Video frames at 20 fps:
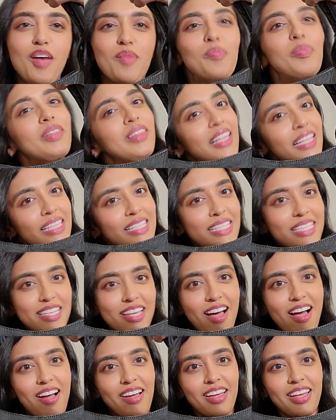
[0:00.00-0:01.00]

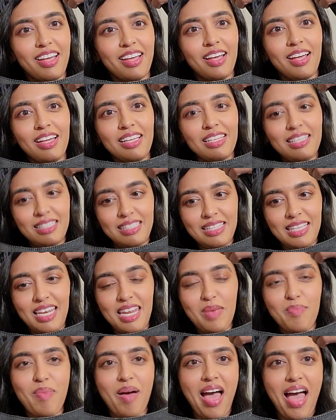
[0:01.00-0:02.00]
Balenciaga
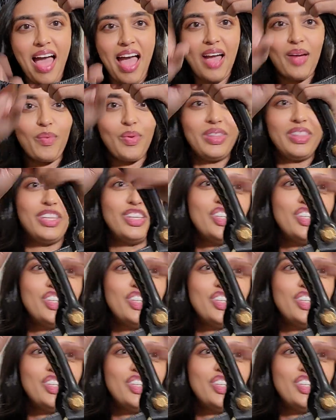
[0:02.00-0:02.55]
City Bag with the